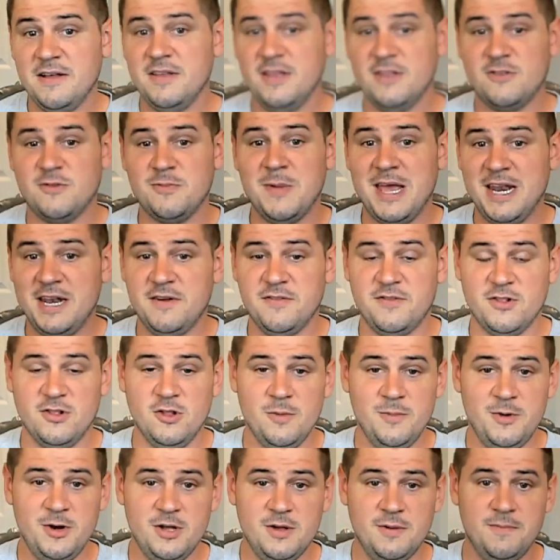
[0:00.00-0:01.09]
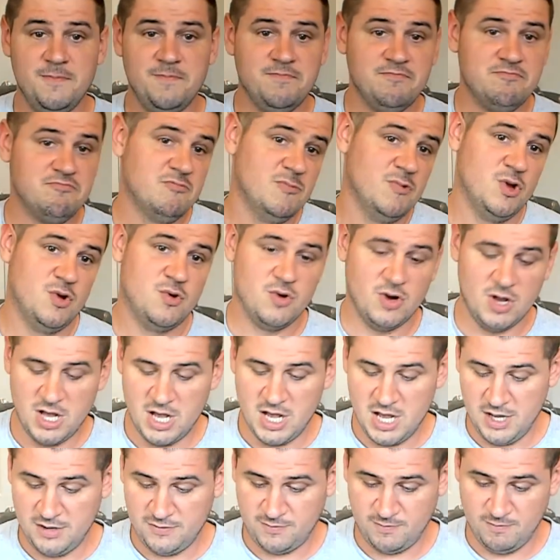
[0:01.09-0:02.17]
made of aluminum,
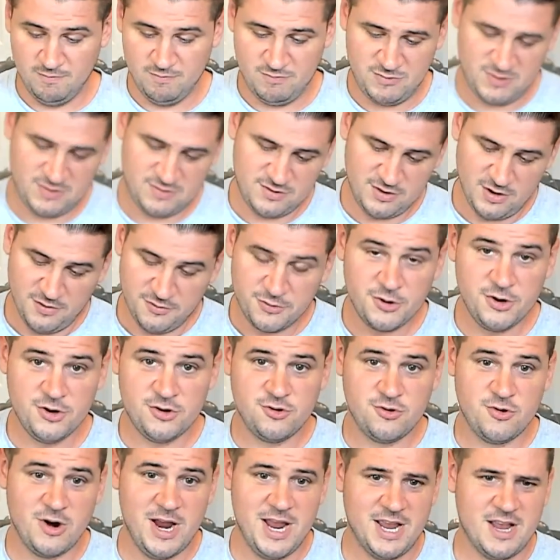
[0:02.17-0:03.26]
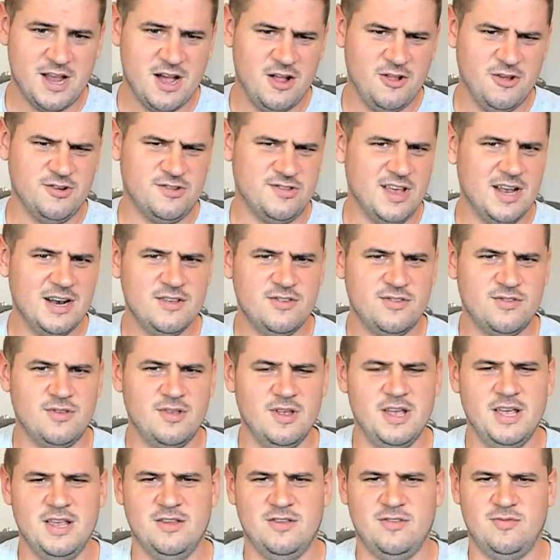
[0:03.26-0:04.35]
silverish gray color. It's not
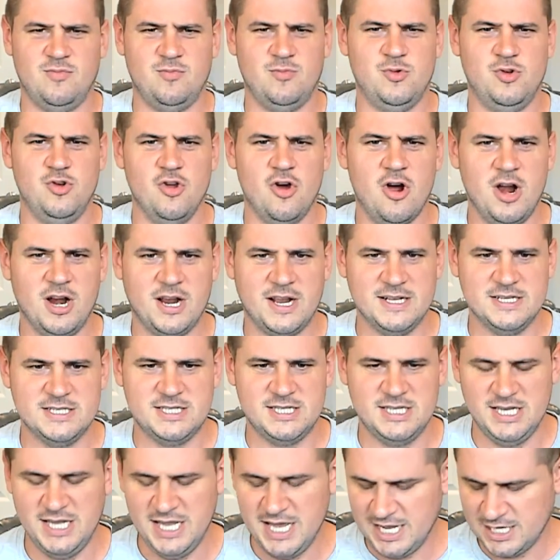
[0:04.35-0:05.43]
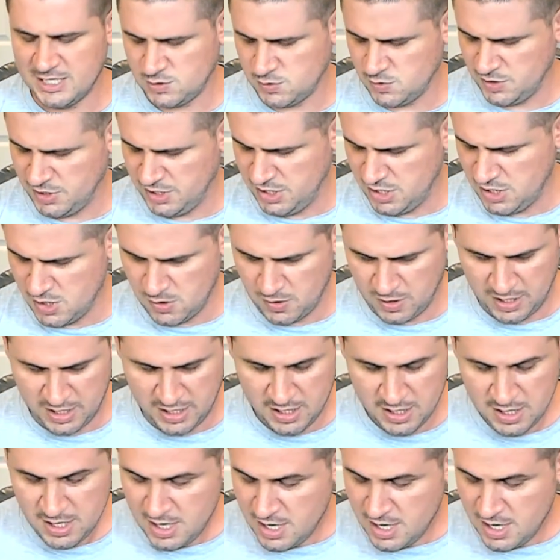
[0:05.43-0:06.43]
as dark as the X1 Yoga.